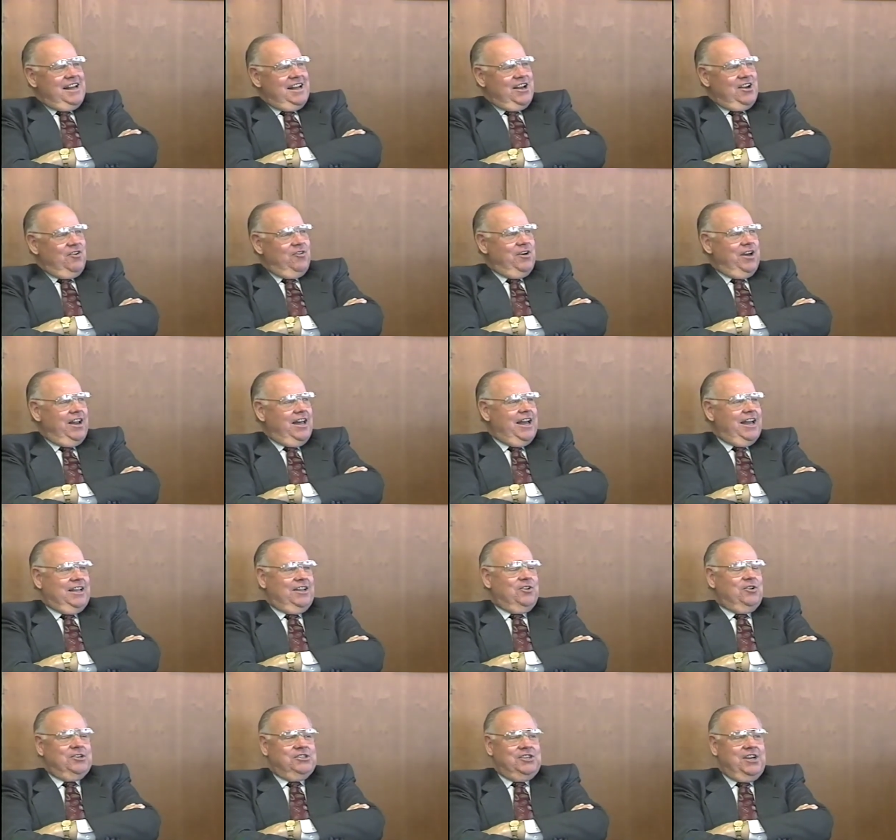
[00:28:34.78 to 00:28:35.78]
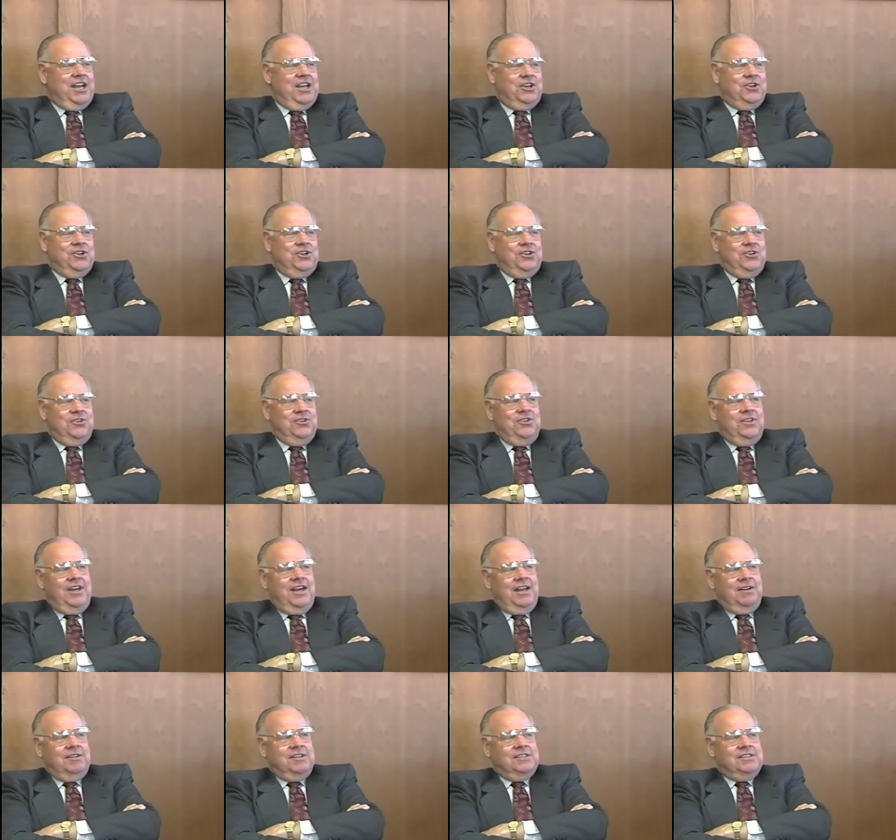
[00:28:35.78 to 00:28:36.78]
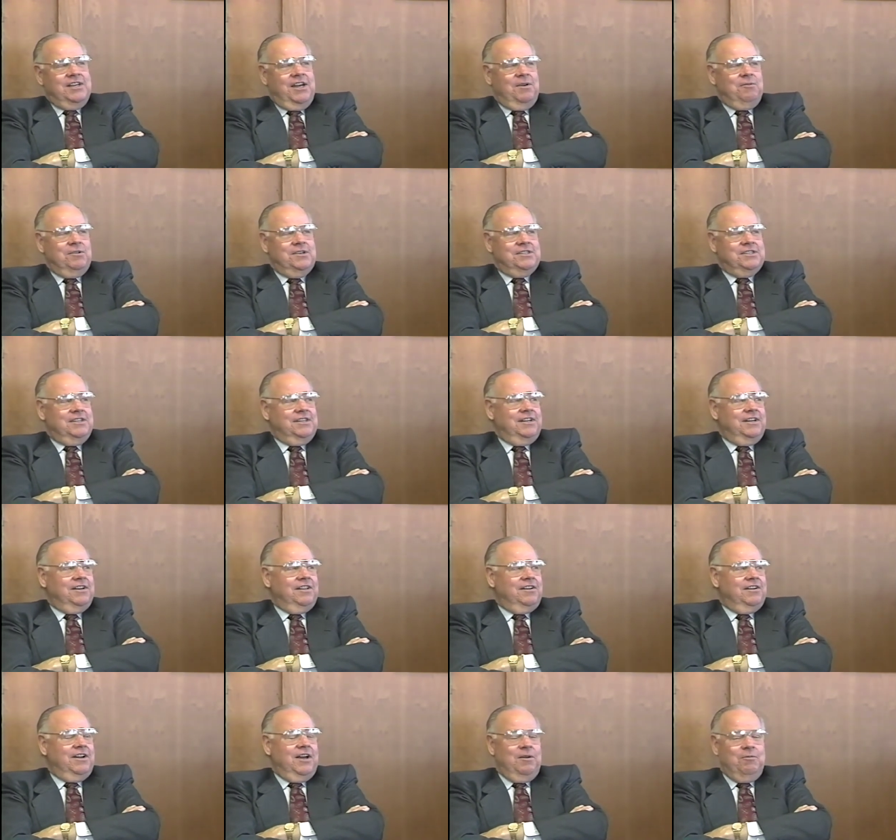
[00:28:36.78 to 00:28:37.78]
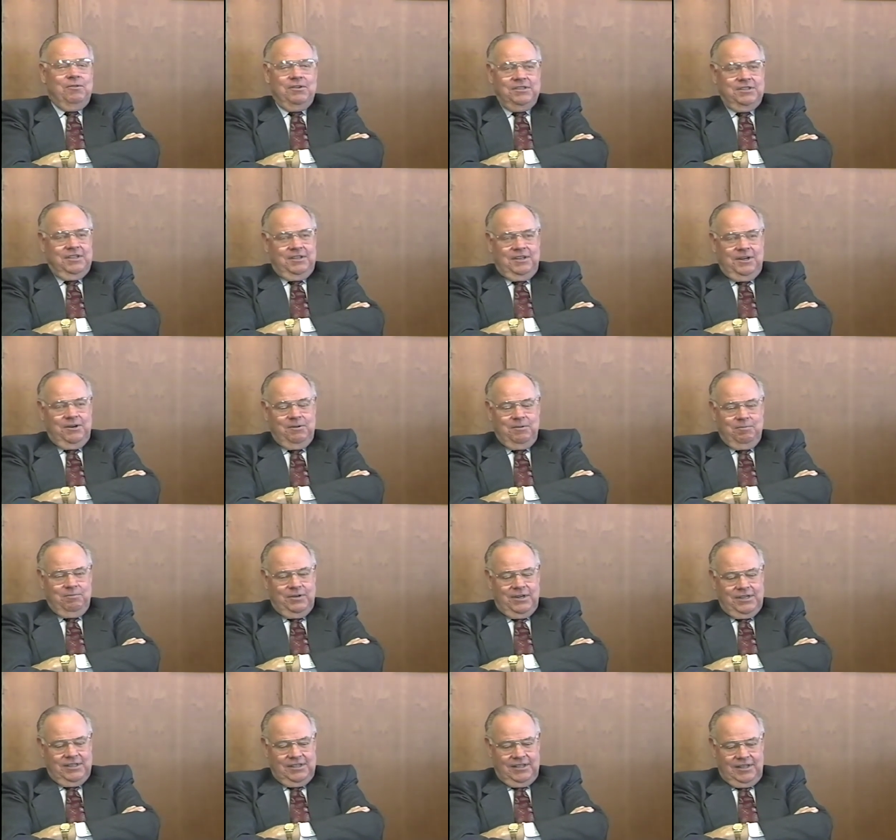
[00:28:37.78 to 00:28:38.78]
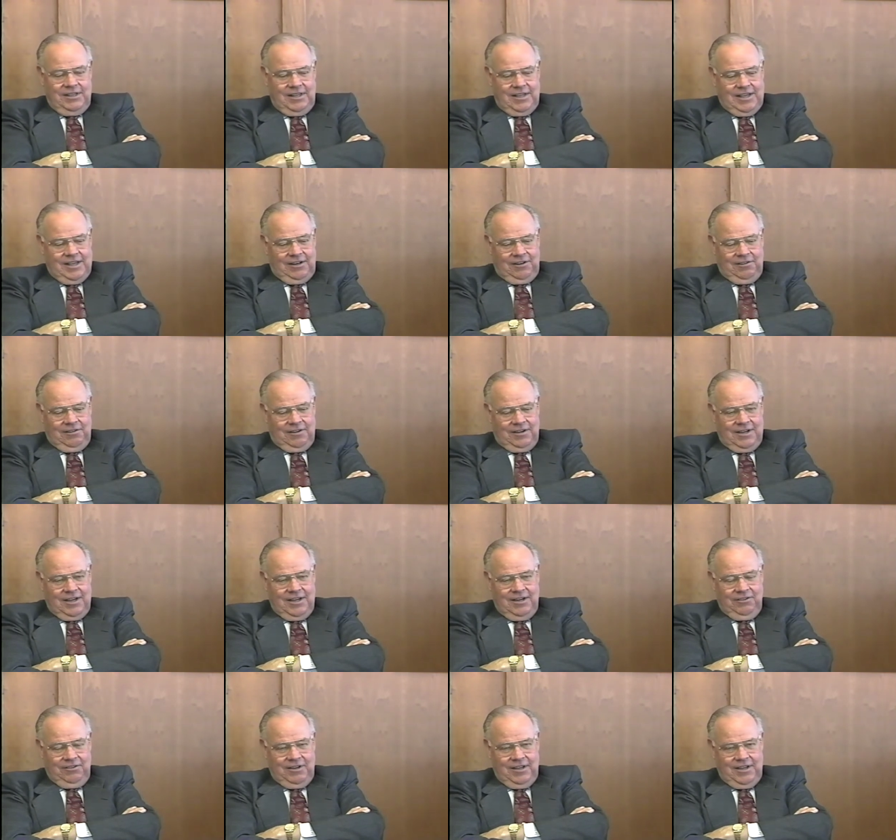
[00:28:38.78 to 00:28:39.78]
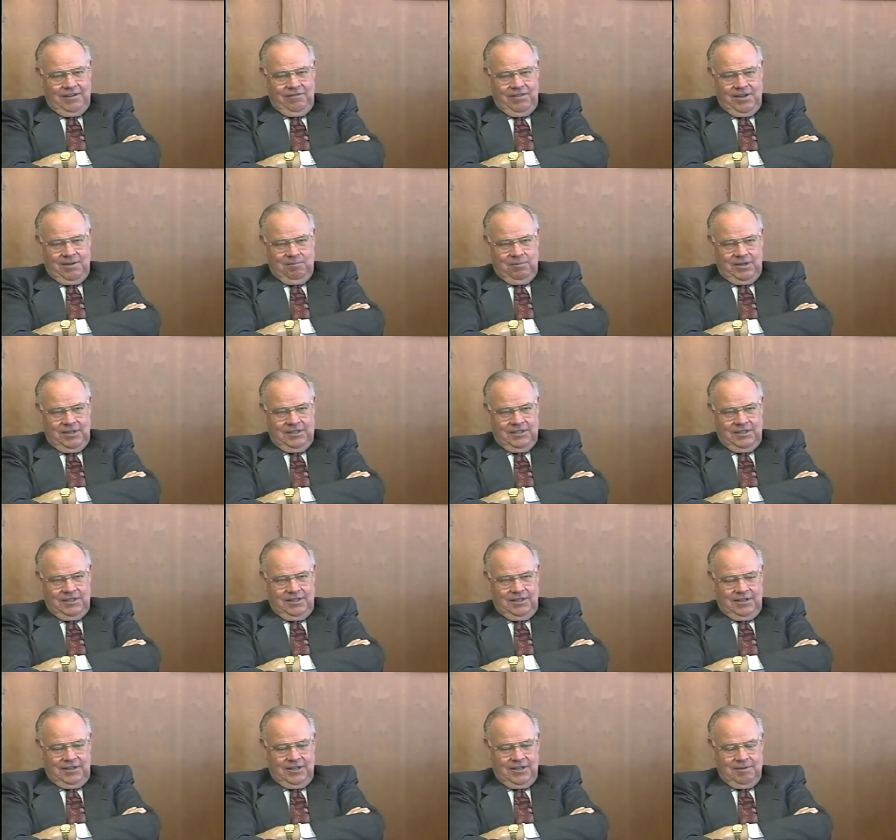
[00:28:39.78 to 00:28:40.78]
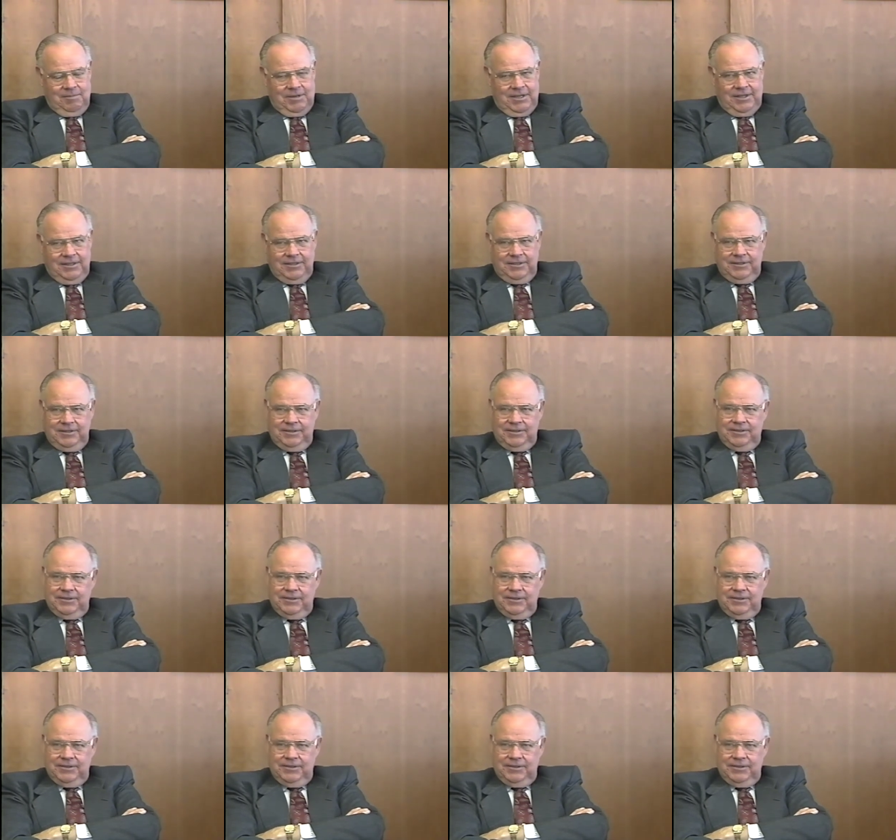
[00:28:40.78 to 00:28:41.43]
you well, I, of course, I couldn't do that because I wasn't here. There, I wasn't interim president that long. I don't have that much to talk about. Uh,